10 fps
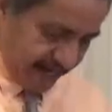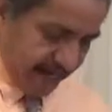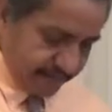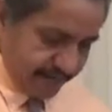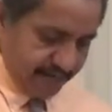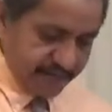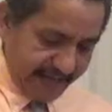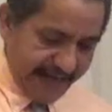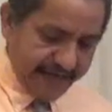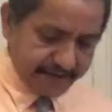God
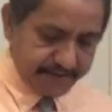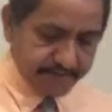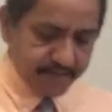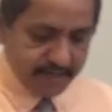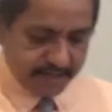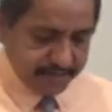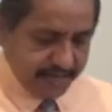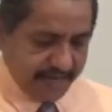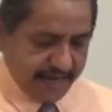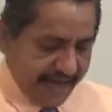made Adam,
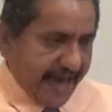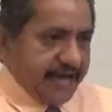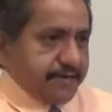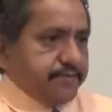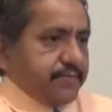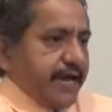that Adam